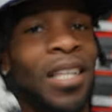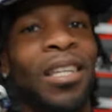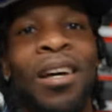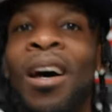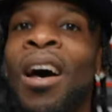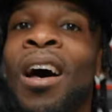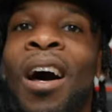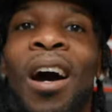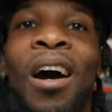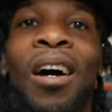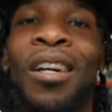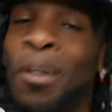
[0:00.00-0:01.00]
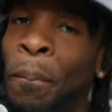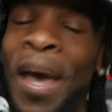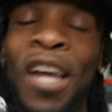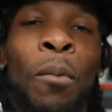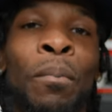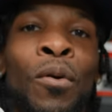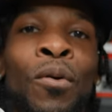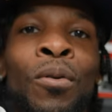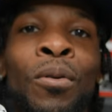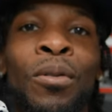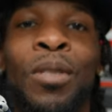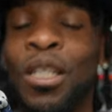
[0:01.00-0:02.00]
it's a, a a debatable
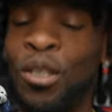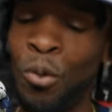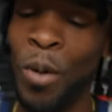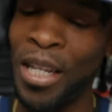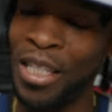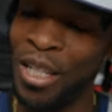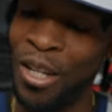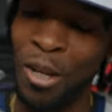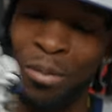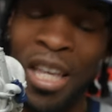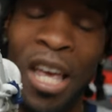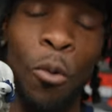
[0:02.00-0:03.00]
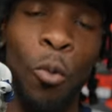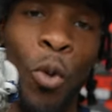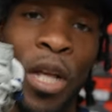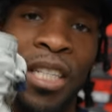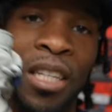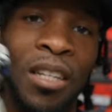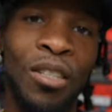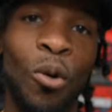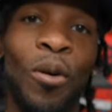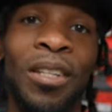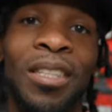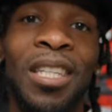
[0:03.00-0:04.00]
situation, you know what I'm saying, which
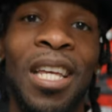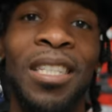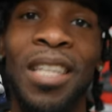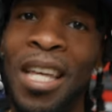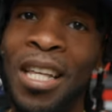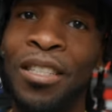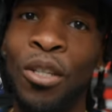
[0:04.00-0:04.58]
Jordan six is